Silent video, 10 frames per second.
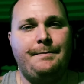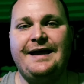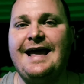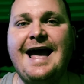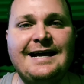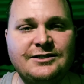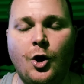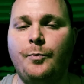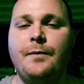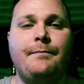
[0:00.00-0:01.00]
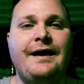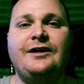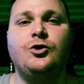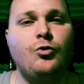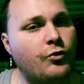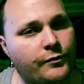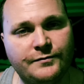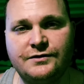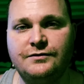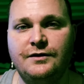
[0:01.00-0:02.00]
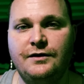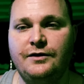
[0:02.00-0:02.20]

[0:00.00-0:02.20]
big ass open bay dorms,